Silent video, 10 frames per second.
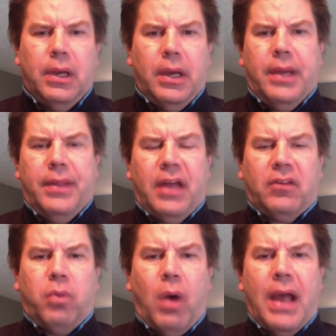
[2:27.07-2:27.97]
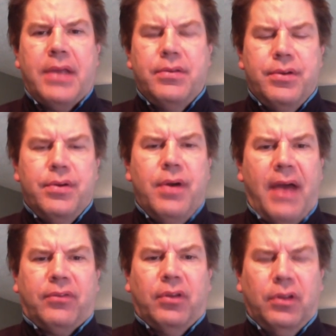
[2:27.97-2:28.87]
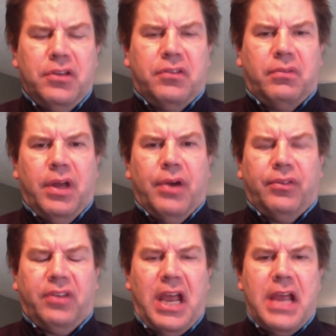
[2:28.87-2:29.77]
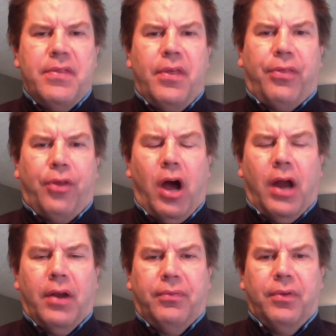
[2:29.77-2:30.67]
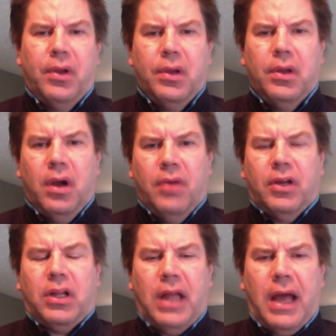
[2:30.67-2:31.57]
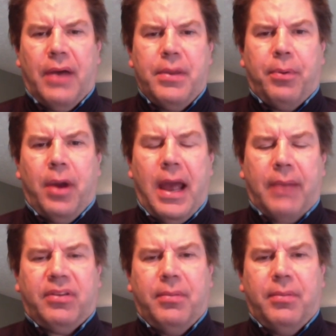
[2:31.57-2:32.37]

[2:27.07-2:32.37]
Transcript: and that's why you do have to at least entertain the thought of of a Clowney, perhaps.